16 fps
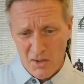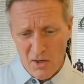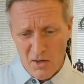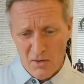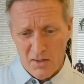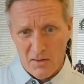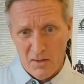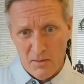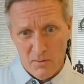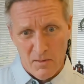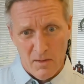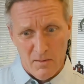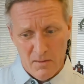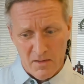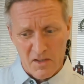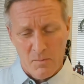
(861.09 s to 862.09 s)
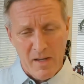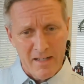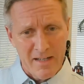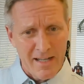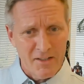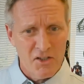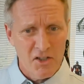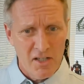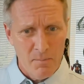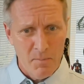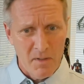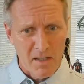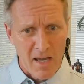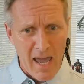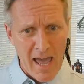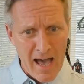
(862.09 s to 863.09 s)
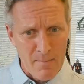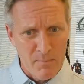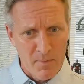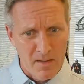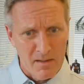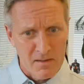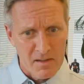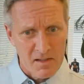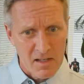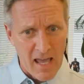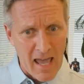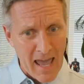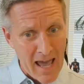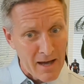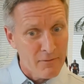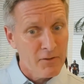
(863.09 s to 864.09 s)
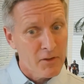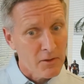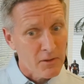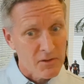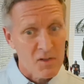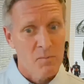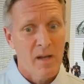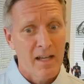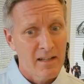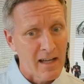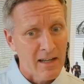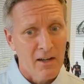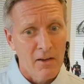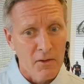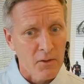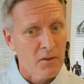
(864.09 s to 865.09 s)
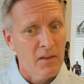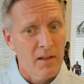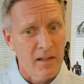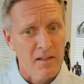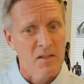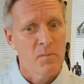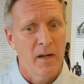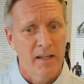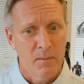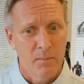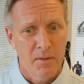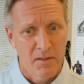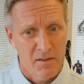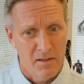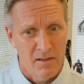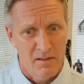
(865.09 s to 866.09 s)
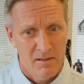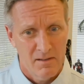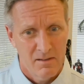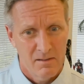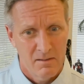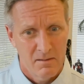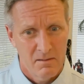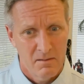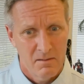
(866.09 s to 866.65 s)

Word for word: you know, the, the spend on shipping happens after spend on other things by a business.